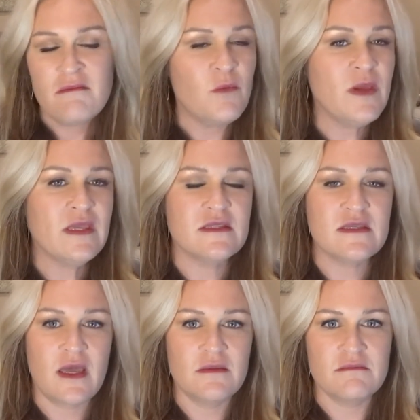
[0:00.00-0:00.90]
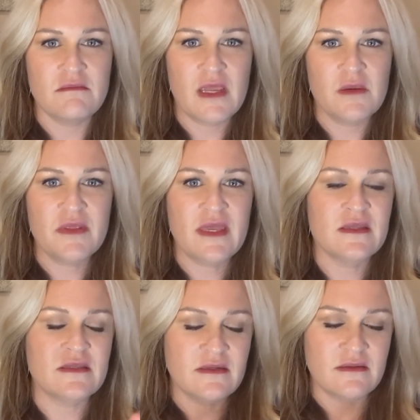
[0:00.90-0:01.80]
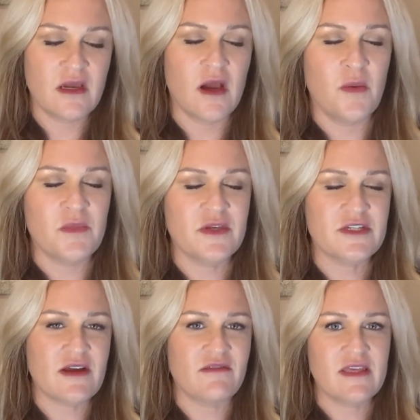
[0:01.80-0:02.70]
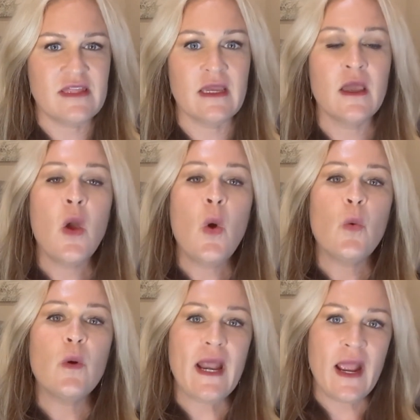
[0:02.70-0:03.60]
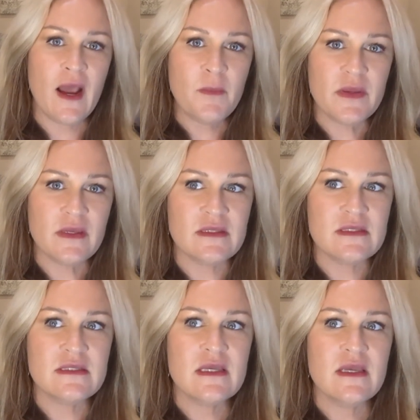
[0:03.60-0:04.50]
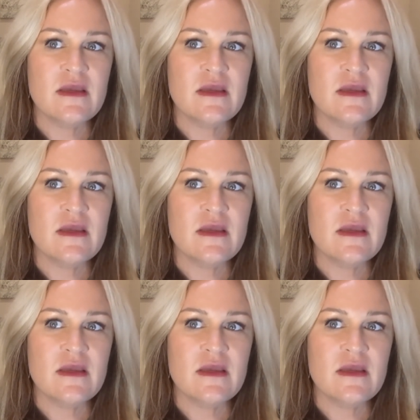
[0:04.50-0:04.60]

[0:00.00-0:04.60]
we can set and make plans and accomplish everything. What happens